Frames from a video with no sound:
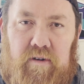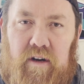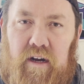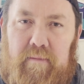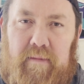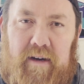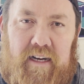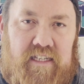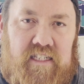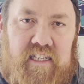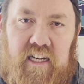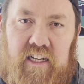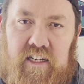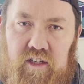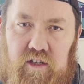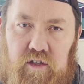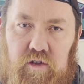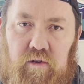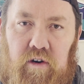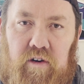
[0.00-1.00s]
probably about 10
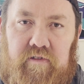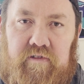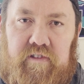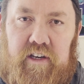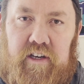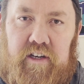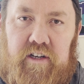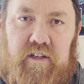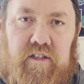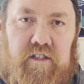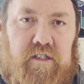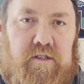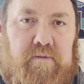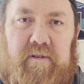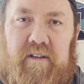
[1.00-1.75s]
to 12 years,